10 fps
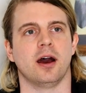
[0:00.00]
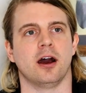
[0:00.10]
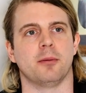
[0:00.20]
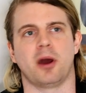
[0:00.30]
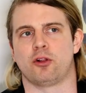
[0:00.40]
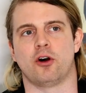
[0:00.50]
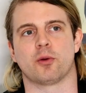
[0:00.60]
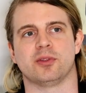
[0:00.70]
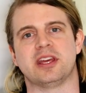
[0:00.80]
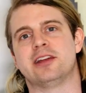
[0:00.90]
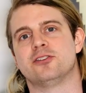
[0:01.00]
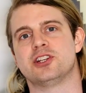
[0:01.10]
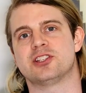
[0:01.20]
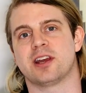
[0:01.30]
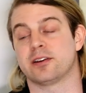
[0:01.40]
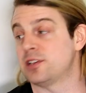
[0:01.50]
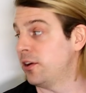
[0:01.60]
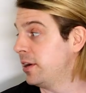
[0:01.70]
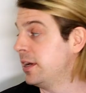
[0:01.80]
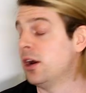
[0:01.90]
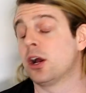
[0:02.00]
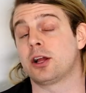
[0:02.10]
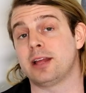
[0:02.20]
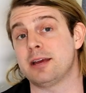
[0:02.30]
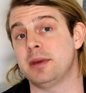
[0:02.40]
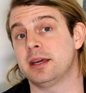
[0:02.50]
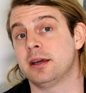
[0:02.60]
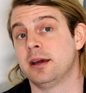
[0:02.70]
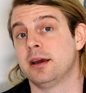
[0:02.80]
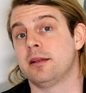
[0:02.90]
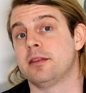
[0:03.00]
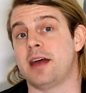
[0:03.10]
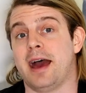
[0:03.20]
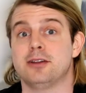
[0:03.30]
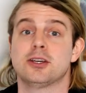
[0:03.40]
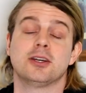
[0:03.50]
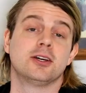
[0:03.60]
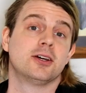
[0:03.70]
um, along with the energy secretary claiming that